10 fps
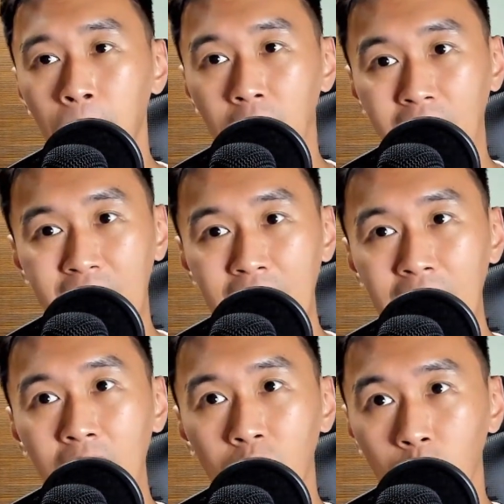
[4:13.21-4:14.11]
The
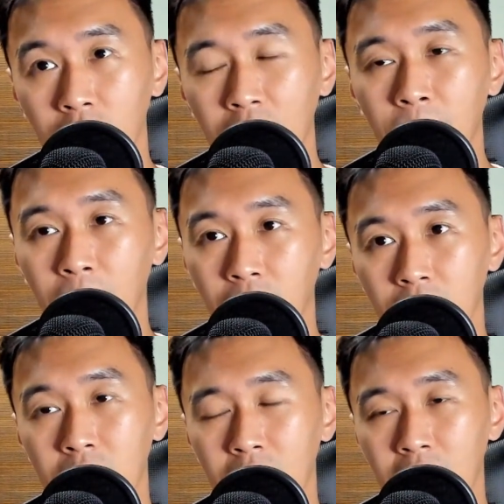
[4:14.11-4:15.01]
key to think about
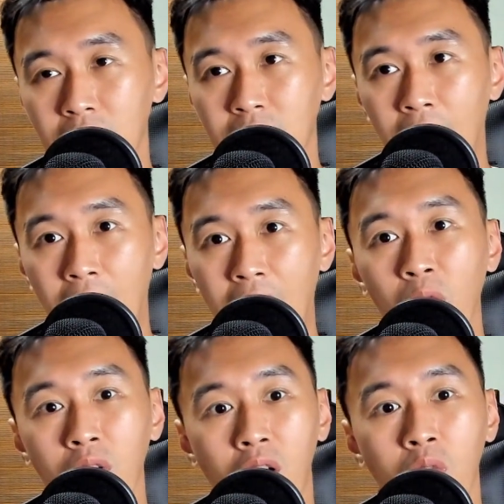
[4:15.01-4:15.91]
this is how
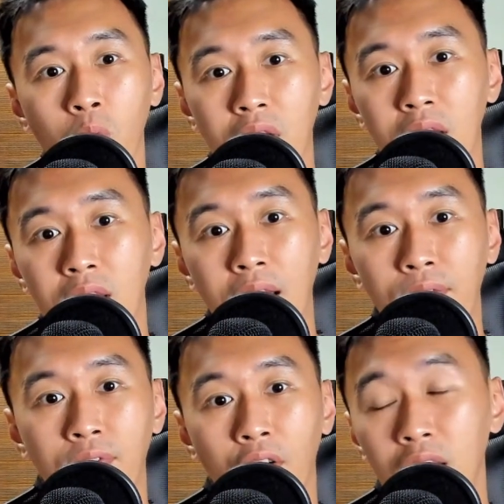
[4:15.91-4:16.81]
long would it take
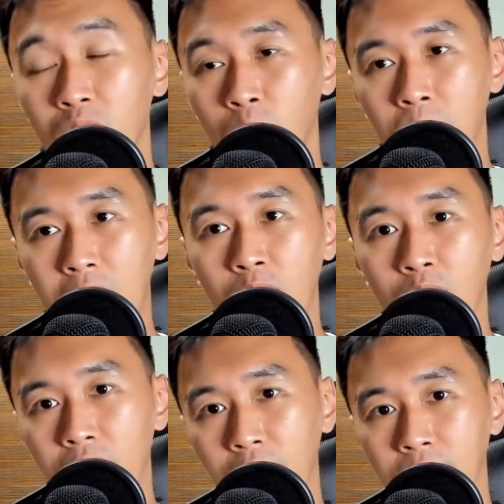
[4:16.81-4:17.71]
for it to mean
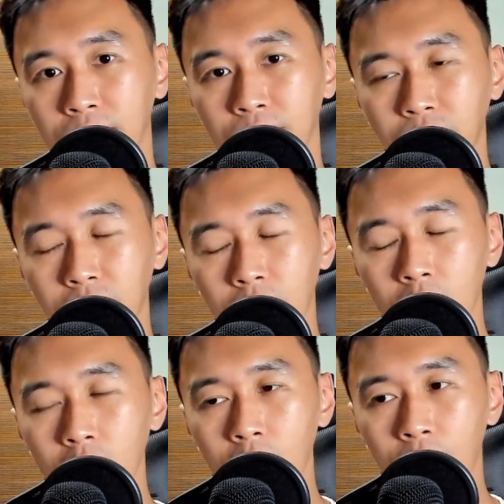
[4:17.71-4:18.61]
revert.
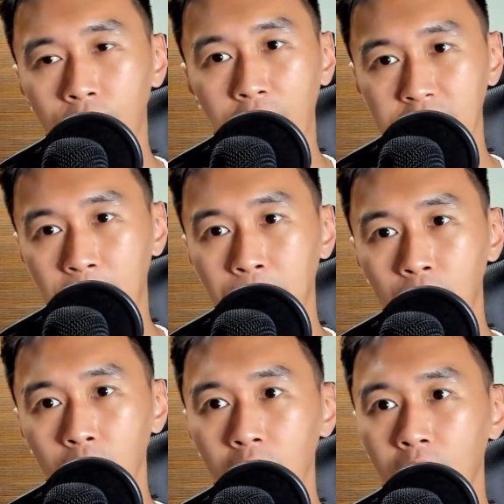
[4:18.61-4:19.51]
For
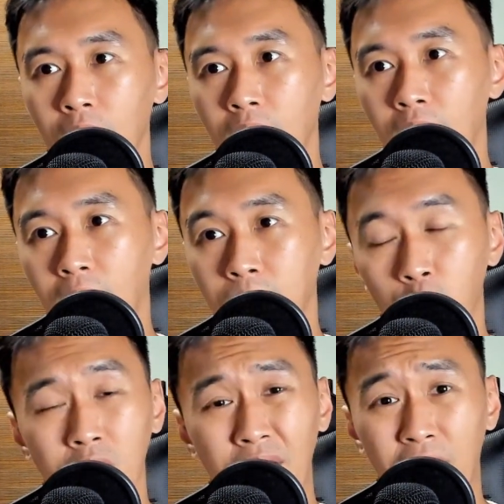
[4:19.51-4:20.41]
example,
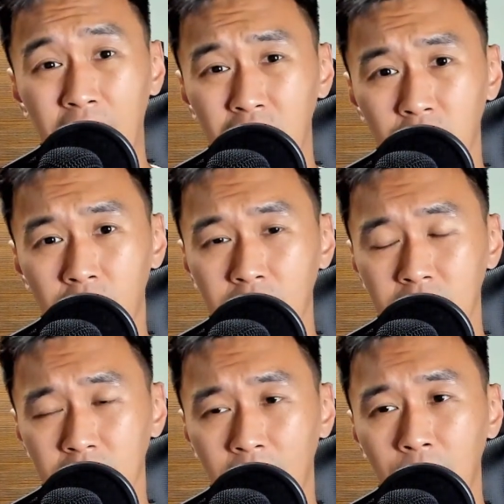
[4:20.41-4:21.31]
during the financial
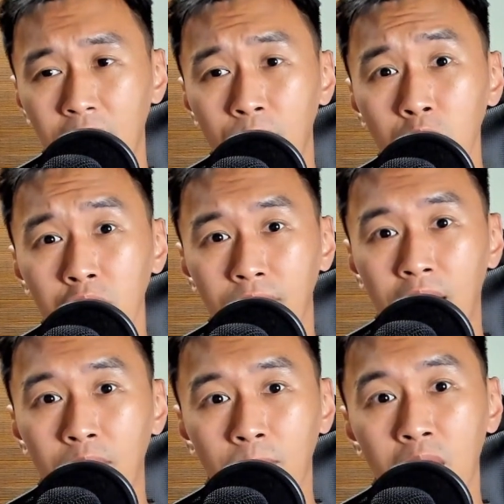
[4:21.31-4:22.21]
crisis, I believe most of
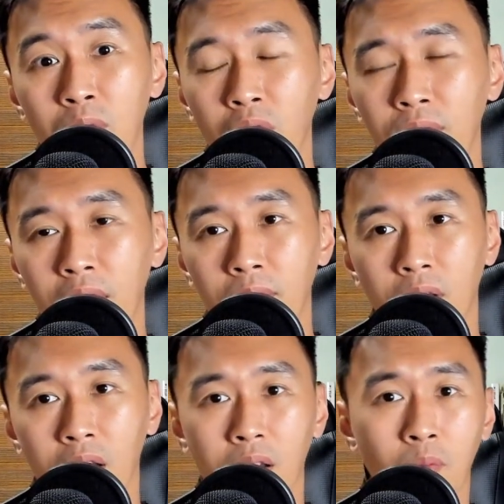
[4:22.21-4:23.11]
them mean revert
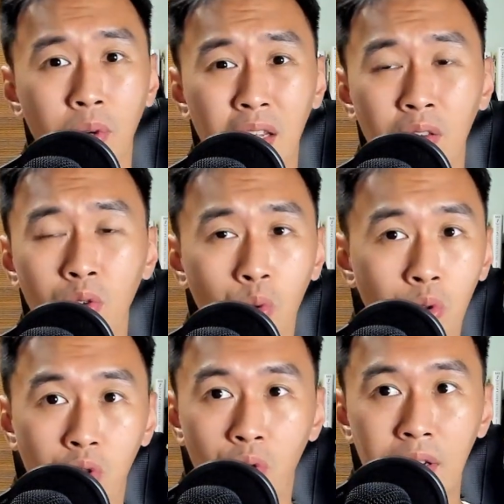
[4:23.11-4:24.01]
within 2
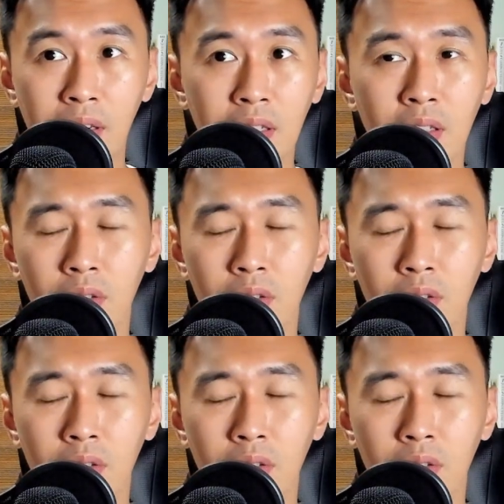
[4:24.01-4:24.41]
to 3 years.